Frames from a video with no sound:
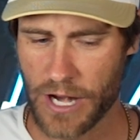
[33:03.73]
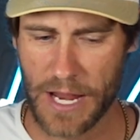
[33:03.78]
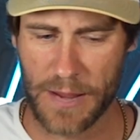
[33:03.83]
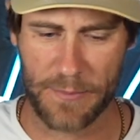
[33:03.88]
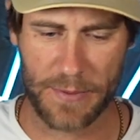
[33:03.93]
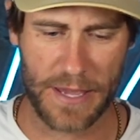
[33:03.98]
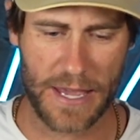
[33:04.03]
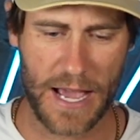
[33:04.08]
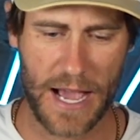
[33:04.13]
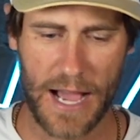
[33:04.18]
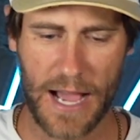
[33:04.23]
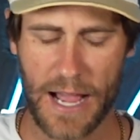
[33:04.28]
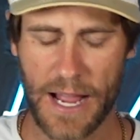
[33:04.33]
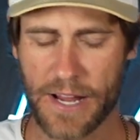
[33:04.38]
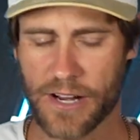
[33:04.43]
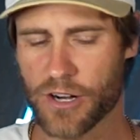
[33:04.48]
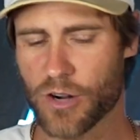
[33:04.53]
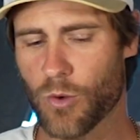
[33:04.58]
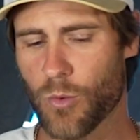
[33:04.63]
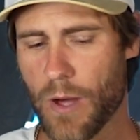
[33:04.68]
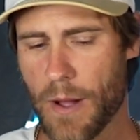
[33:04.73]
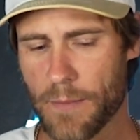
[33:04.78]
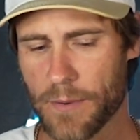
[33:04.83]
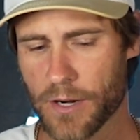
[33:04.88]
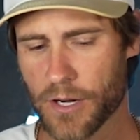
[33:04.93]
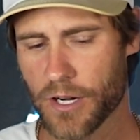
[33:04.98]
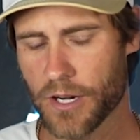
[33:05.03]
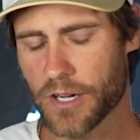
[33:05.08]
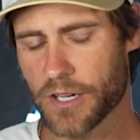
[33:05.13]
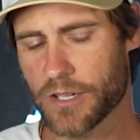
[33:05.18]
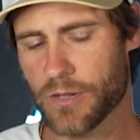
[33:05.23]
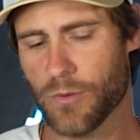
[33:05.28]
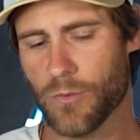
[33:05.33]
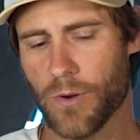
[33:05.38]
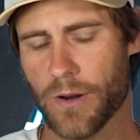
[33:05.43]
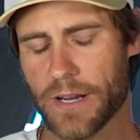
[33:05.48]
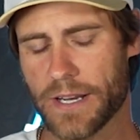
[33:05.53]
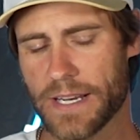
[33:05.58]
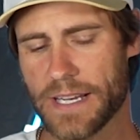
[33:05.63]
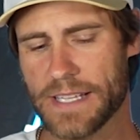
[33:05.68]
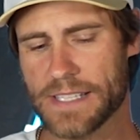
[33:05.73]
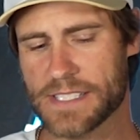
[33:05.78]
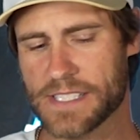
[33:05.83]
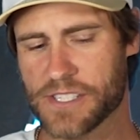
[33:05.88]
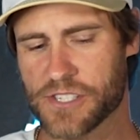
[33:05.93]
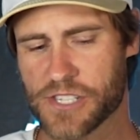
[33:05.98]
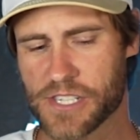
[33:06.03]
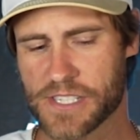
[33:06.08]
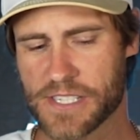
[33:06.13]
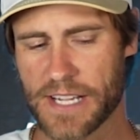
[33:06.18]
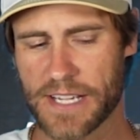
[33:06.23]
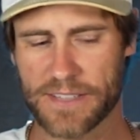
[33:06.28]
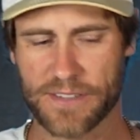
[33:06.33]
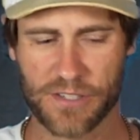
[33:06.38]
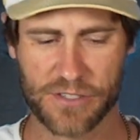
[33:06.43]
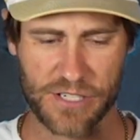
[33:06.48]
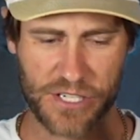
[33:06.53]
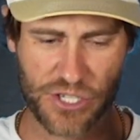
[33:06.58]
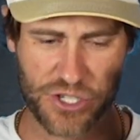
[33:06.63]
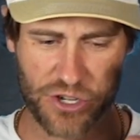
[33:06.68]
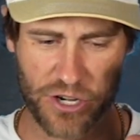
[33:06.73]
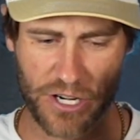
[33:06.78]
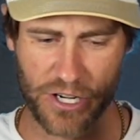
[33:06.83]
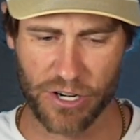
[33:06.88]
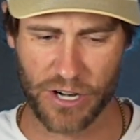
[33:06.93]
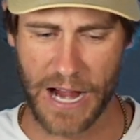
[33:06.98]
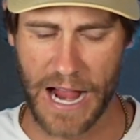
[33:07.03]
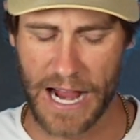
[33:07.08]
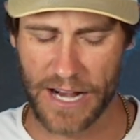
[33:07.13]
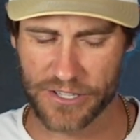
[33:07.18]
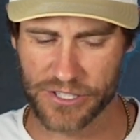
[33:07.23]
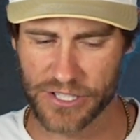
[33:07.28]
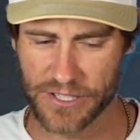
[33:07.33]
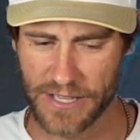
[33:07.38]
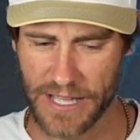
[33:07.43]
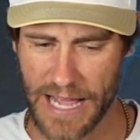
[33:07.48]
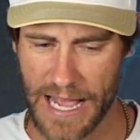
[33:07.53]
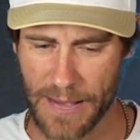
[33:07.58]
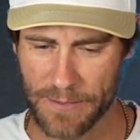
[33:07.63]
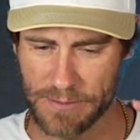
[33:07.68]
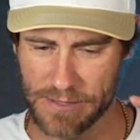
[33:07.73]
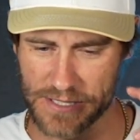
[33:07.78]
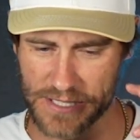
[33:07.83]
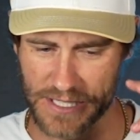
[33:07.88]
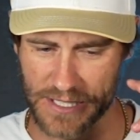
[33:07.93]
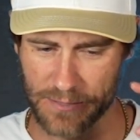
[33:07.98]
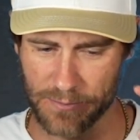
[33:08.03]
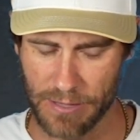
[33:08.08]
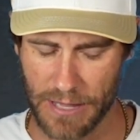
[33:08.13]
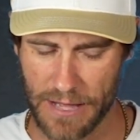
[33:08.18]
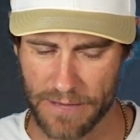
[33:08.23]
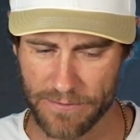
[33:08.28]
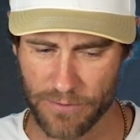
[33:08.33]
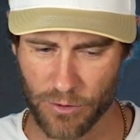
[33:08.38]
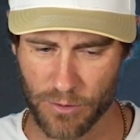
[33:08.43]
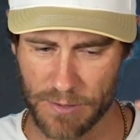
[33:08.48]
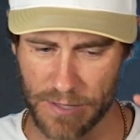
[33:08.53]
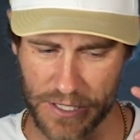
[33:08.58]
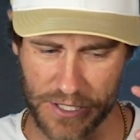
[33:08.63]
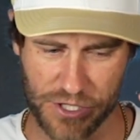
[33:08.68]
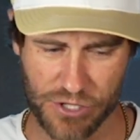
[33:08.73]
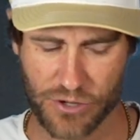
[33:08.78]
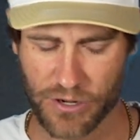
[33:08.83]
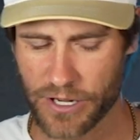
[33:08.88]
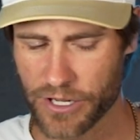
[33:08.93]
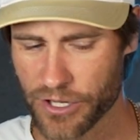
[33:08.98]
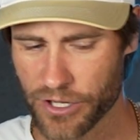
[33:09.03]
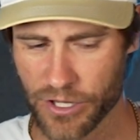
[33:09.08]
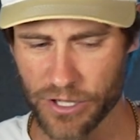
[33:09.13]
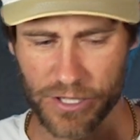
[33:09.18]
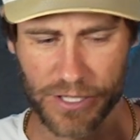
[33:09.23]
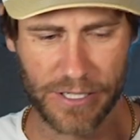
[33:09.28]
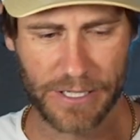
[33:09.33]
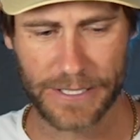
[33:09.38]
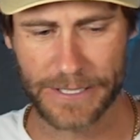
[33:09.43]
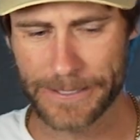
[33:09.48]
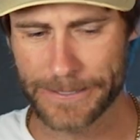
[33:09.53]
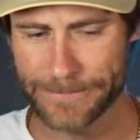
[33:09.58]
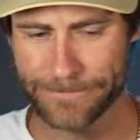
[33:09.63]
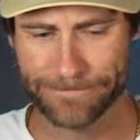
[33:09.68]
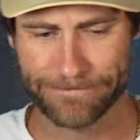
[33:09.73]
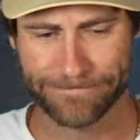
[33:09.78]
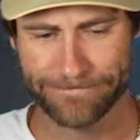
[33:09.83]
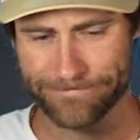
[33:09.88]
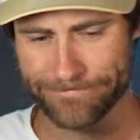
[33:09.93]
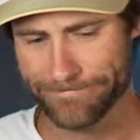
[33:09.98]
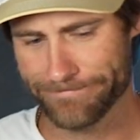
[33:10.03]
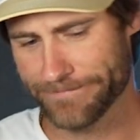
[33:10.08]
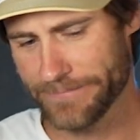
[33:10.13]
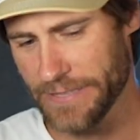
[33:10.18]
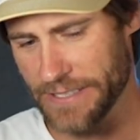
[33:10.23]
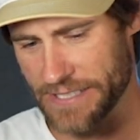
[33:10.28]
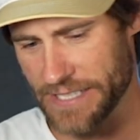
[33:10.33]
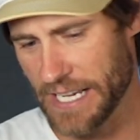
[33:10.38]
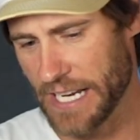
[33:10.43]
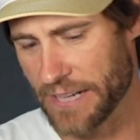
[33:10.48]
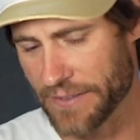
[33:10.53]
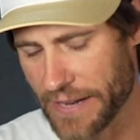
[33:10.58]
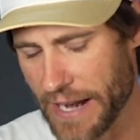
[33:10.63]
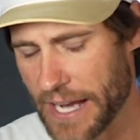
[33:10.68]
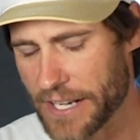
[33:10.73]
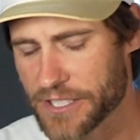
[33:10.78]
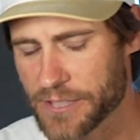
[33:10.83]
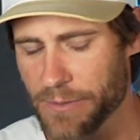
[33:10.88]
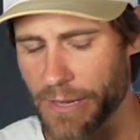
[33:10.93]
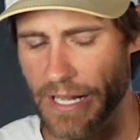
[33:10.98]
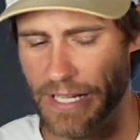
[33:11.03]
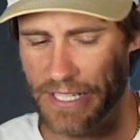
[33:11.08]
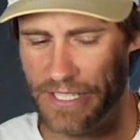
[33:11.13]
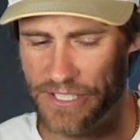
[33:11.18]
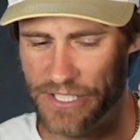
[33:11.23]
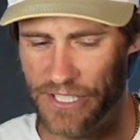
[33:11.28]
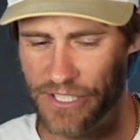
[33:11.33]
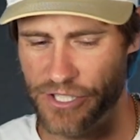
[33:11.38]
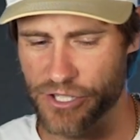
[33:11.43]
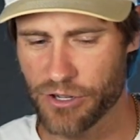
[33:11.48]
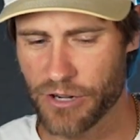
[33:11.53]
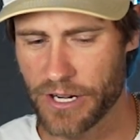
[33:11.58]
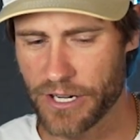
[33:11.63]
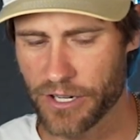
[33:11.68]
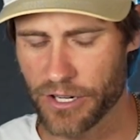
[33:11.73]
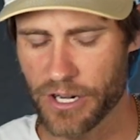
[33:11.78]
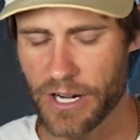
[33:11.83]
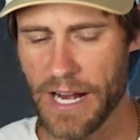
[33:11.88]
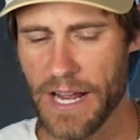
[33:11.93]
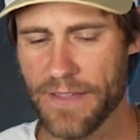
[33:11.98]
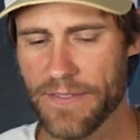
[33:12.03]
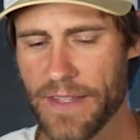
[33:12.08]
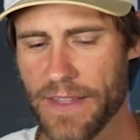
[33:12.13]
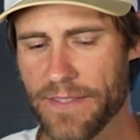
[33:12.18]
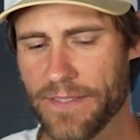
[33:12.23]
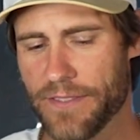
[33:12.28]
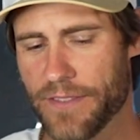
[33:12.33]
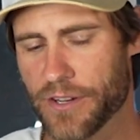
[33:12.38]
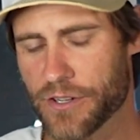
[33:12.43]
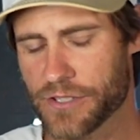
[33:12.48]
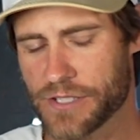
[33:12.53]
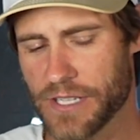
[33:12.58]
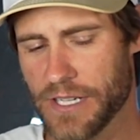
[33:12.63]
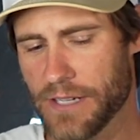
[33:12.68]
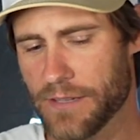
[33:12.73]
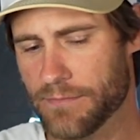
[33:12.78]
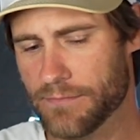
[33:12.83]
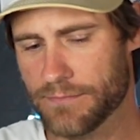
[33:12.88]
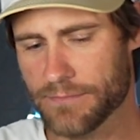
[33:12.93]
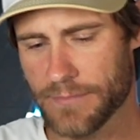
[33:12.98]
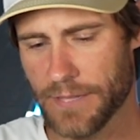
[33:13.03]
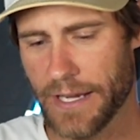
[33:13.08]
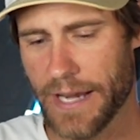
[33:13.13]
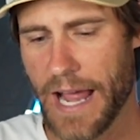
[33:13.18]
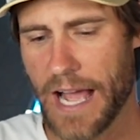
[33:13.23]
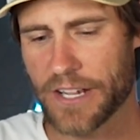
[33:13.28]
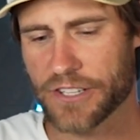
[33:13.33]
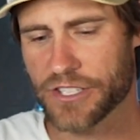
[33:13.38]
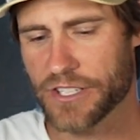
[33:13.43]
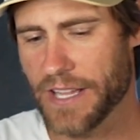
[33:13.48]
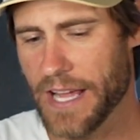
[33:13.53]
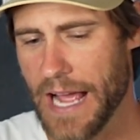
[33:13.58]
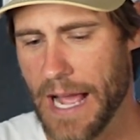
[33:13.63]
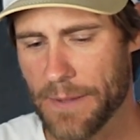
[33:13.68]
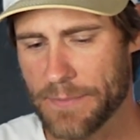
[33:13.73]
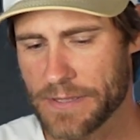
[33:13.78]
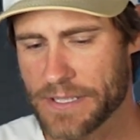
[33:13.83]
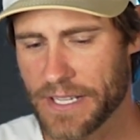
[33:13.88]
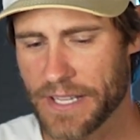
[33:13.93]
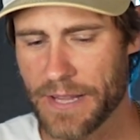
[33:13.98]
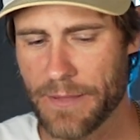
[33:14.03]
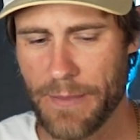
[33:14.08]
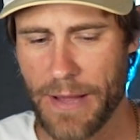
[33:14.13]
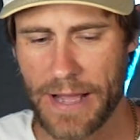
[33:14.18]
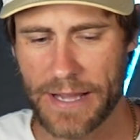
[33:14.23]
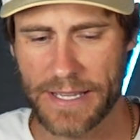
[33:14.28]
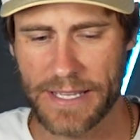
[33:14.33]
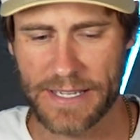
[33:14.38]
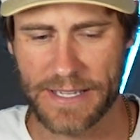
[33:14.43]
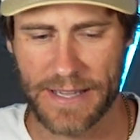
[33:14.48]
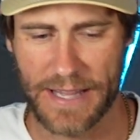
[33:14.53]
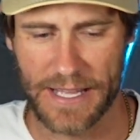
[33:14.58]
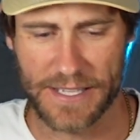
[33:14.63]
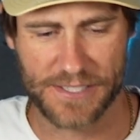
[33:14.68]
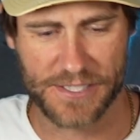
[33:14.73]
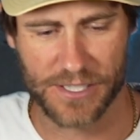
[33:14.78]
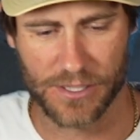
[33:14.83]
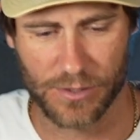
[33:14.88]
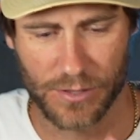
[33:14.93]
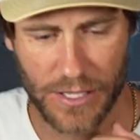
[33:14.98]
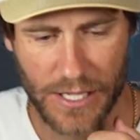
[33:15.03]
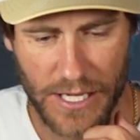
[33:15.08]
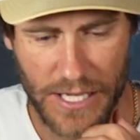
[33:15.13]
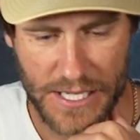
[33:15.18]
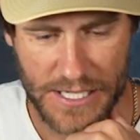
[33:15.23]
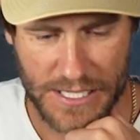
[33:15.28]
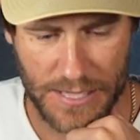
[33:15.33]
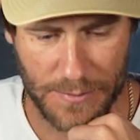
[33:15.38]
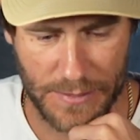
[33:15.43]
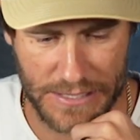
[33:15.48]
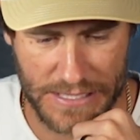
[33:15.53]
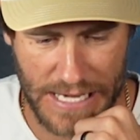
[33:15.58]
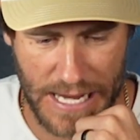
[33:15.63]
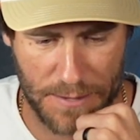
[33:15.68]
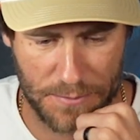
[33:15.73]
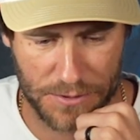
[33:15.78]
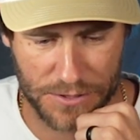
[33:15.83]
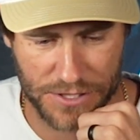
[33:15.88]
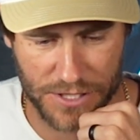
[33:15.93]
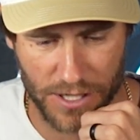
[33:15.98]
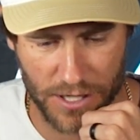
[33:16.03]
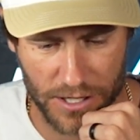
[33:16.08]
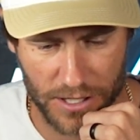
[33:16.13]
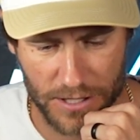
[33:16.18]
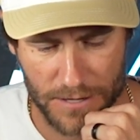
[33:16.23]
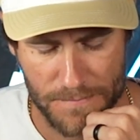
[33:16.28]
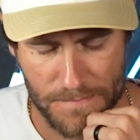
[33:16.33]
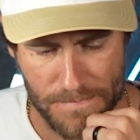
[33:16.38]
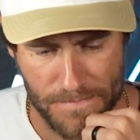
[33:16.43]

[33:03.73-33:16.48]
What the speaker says: API or a webhook, what it is, it's just like there's a trigger action that happens in the platform, or a trigger, it's kind of an action, but like it's a trigger, and then there's an action that happens on the back end of that. So some examples are,